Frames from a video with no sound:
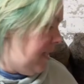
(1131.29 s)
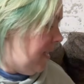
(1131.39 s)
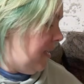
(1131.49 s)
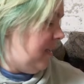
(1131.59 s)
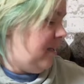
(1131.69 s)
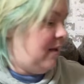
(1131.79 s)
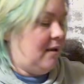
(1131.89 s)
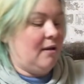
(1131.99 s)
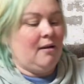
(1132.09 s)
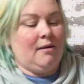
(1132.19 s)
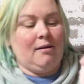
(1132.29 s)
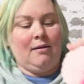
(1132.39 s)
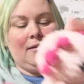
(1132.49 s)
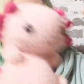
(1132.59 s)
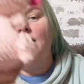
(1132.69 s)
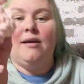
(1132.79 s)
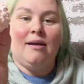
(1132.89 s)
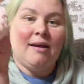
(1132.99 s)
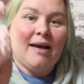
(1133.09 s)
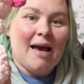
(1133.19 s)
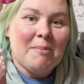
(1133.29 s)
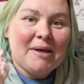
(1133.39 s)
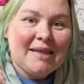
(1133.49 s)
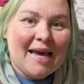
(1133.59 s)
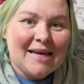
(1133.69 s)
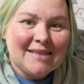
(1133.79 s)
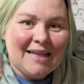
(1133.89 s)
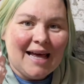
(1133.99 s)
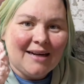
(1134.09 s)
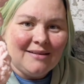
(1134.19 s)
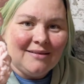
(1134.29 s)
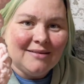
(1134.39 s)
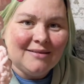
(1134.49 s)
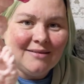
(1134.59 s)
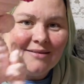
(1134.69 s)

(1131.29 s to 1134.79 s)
then I made the axolotl.